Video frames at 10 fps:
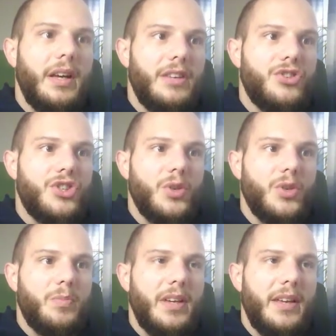It
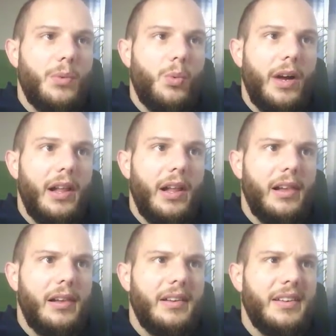should be as
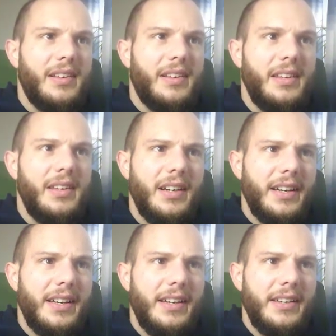well here,
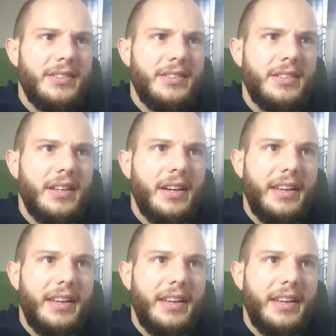I guess.